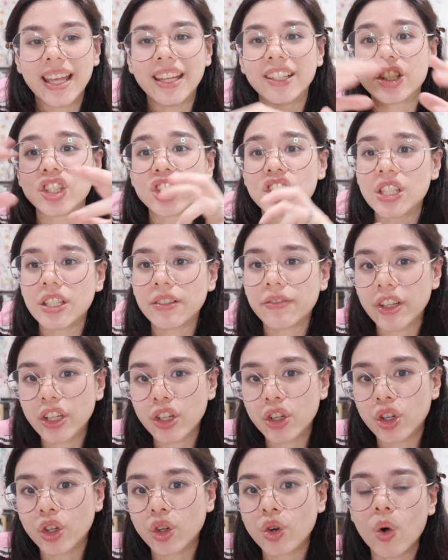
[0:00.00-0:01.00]
in achieving
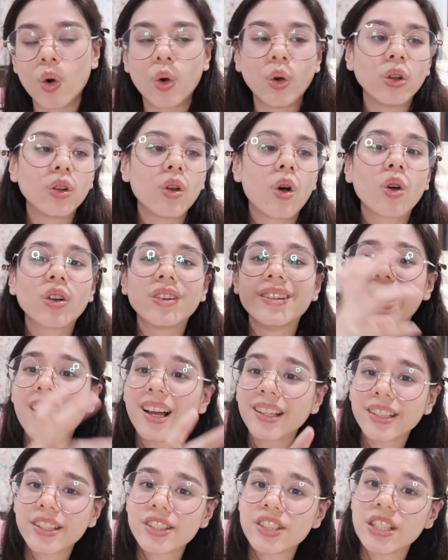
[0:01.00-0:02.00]
your goal or
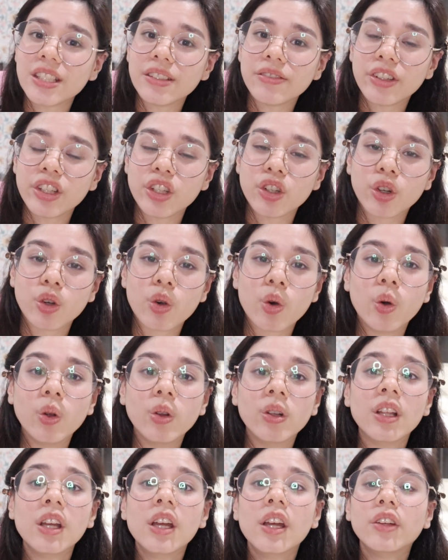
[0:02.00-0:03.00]
not achieving your
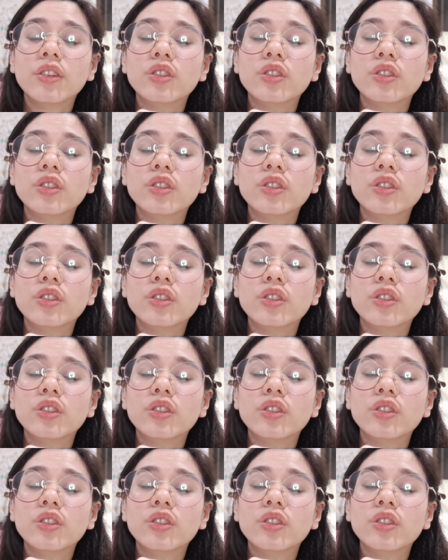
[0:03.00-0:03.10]
goal